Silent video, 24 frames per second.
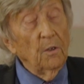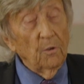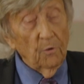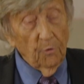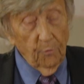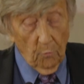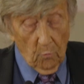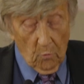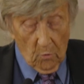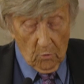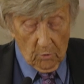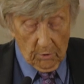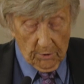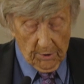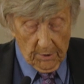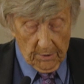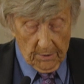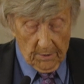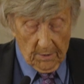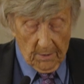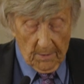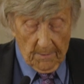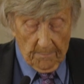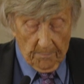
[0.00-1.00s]

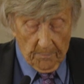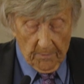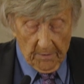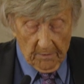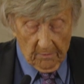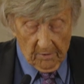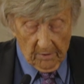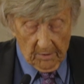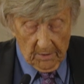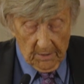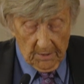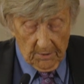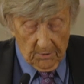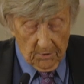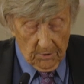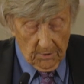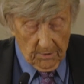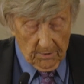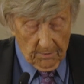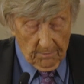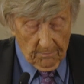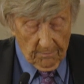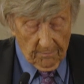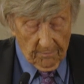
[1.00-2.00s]
thwarted this
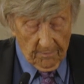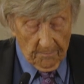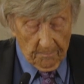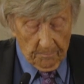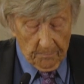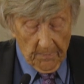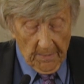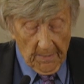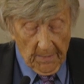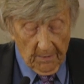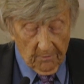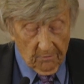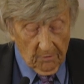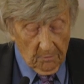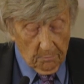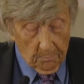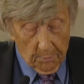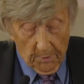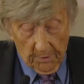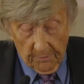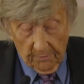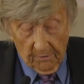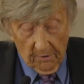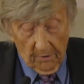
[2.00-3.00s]
initiative. As a
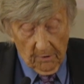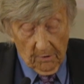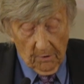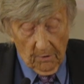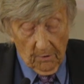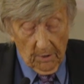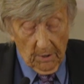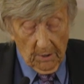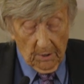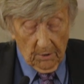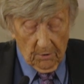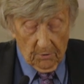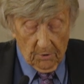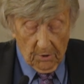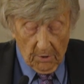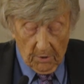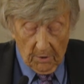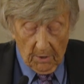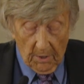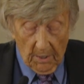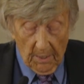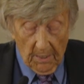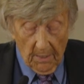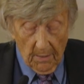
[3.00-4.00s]
prosecuting
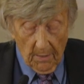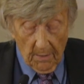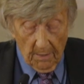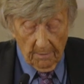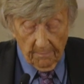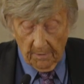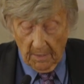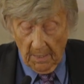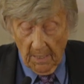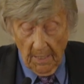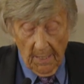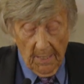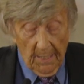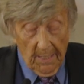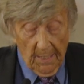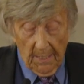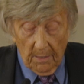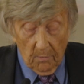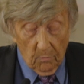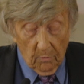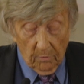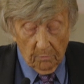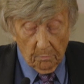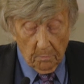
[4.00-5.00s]
attorney, however,
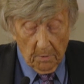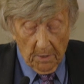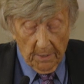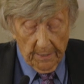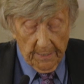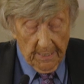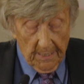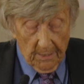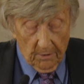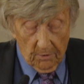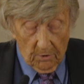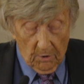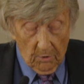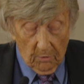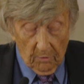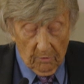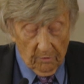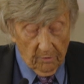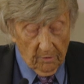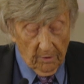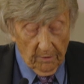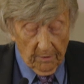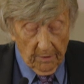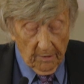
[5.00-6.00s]
he was by now
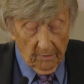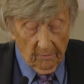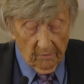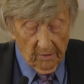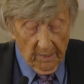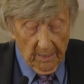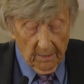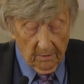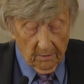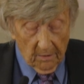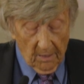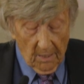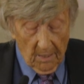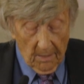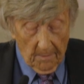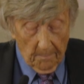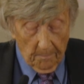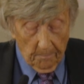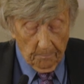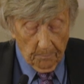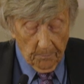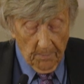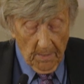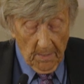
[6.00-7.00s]
used to this outcome.
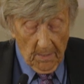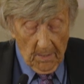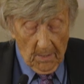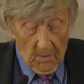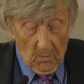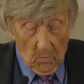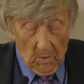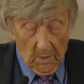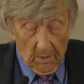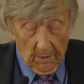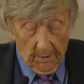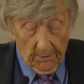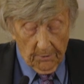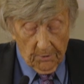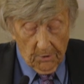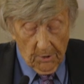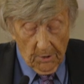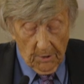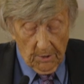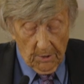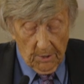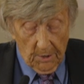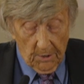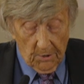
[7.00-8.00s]
While
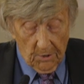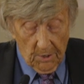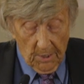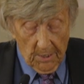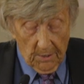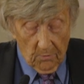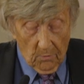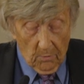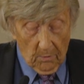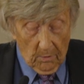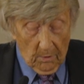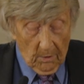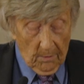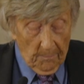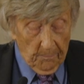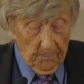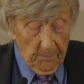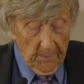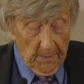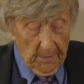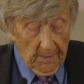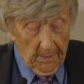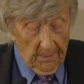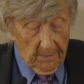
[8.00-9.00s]
Attorney General
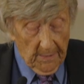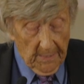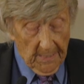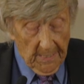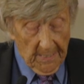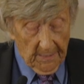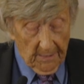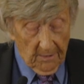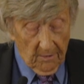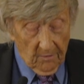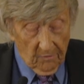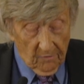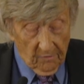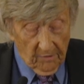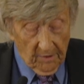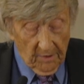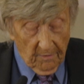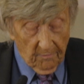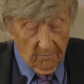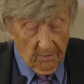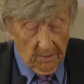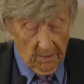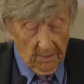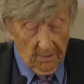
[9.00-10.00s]
in the
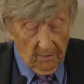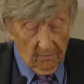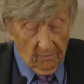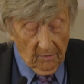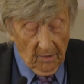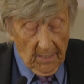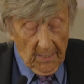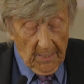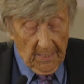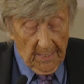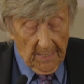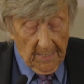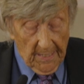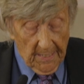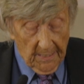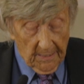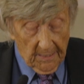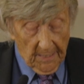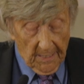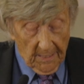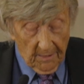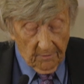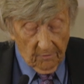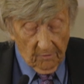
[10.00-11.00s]
1870s, he
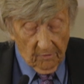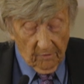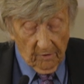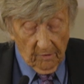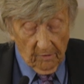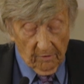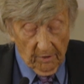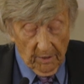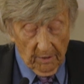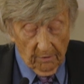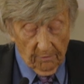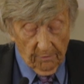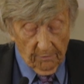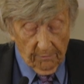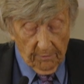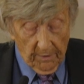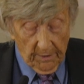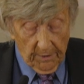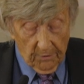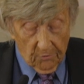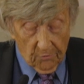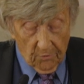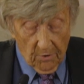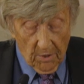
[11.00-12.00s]
had
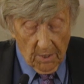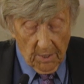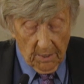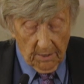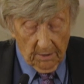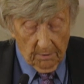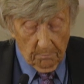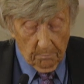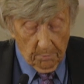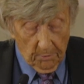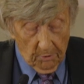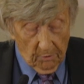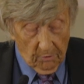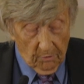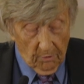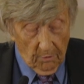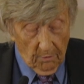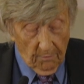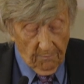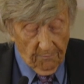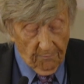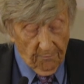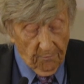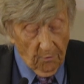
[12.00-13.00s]
unsuccessfully tried to
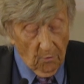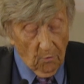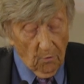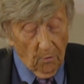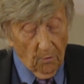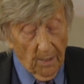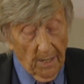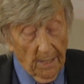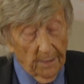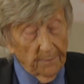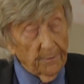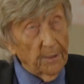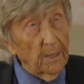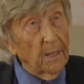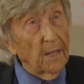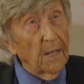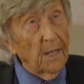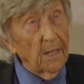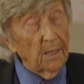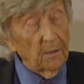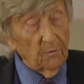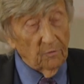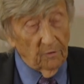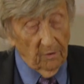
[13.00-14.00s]
pursue 4 other
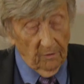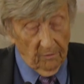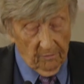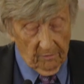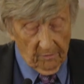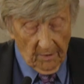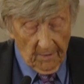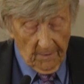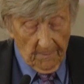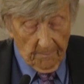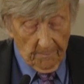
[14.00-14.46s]
cases